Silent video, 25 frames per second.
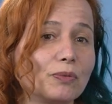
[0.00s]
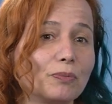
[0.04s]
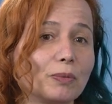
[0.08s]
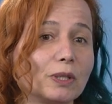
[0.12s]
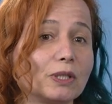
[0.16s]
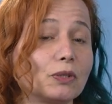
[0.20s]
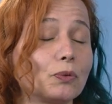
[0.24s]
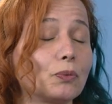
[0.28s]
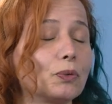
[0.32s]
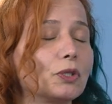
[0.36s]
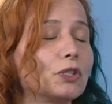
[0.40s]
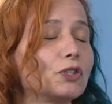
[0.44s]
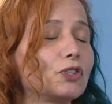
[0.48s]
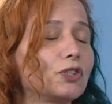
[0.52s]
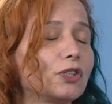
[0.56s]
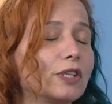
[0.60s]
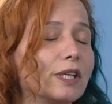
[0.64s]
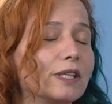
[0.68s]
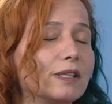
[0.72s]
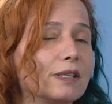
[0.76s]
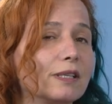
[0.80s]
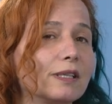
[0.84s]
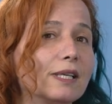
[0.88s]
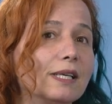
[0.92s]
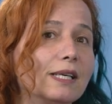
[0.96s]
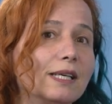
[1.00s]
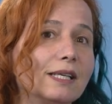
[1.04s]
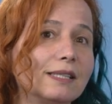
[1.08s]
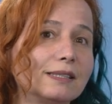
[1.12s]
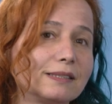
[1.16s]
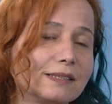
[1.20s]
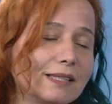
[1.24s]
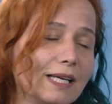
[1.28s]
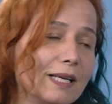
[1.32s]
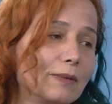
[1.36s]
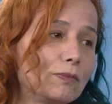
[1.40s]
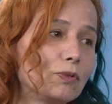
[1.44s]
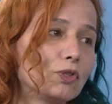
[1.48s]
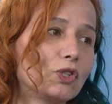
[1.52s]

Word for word: but we share same